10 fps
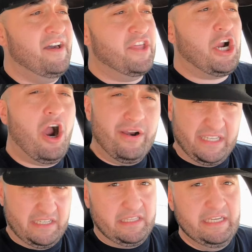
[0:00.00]
The car
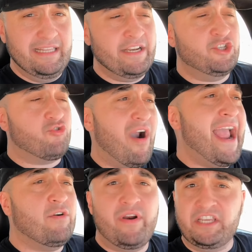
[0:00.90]
is still in
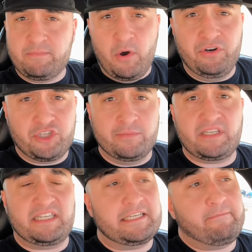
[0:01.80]
drag race mode in
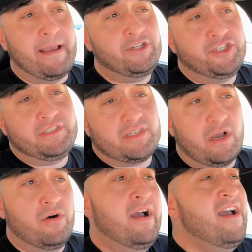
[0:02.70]
terms of suspension,
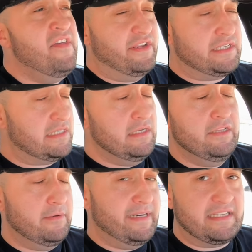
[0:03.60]
so there's still a
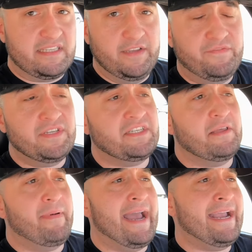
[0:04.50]
little bit of stiffness in
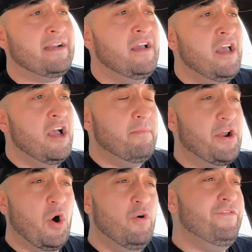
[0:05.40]
the back,
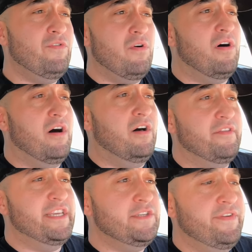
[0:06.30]
but overall,
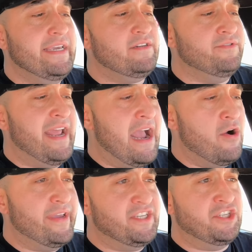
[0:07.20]
this vehicle
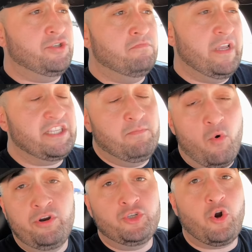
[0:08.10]
now it's
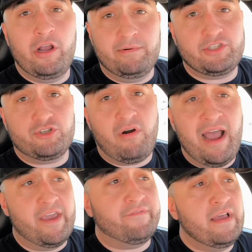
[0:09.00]
more enjoyable to
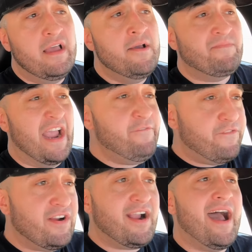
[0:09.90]
drive. I
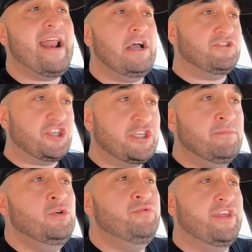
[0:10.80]
forgot how
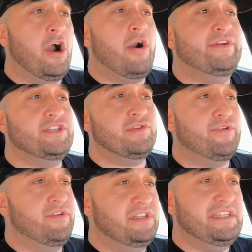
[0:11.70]
smooth the RS3
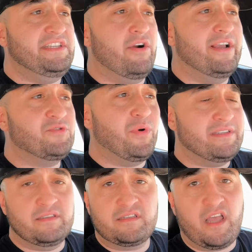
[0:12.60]
or the TTRS
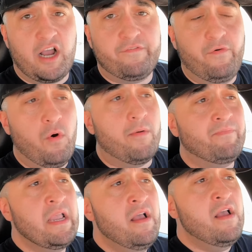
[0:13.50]
was in stock
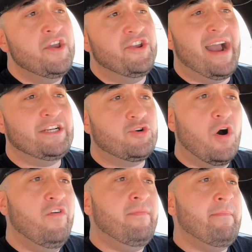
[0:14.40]
form. I
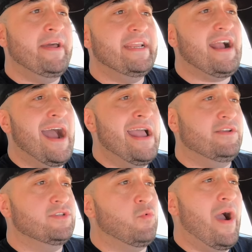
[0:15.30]
drove my buddy
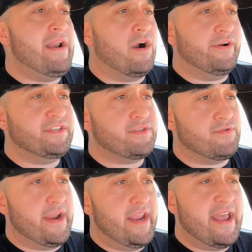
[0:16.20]
Kyle's white
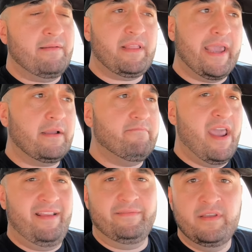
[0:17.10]
RS3, and I'm like,
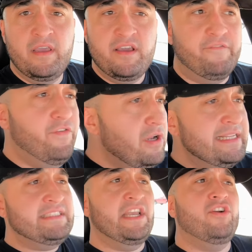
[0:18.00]
man, full
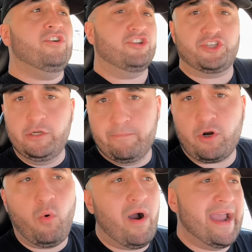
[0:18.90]
interior, super
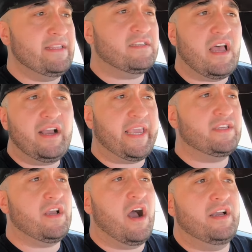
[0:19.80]
quiet, stock
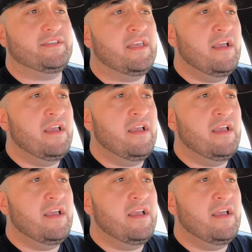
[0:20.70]
exhaust,